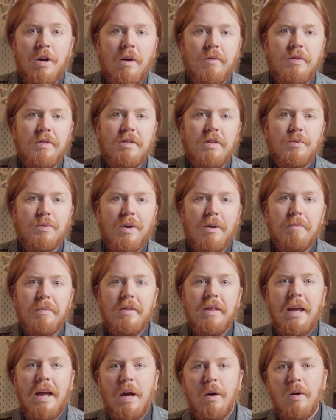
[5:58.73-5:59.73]
conference is run by
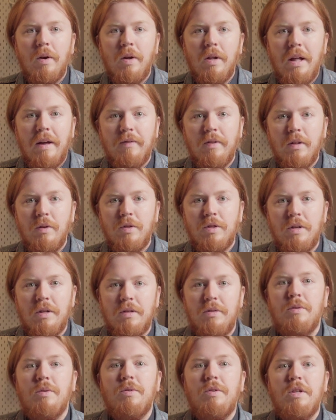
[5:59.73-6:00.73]
the Aerial Evolution
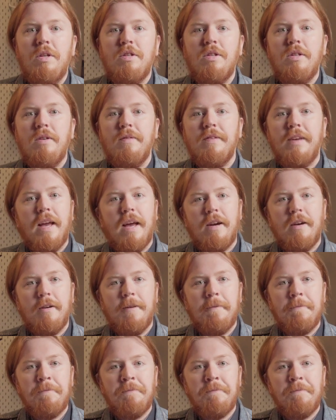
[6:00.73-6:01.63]
Association of Canada.